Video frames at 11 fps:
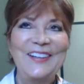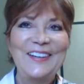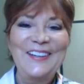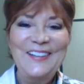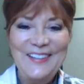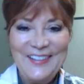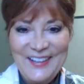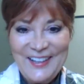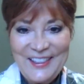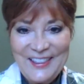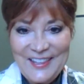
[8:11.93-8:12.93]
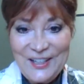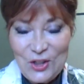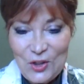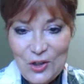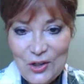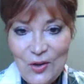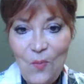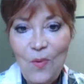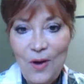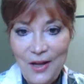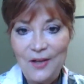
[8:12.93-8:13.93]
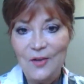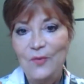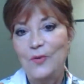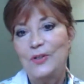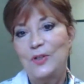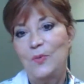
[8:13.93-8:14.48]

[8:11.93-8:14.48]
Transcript: And it took a while for it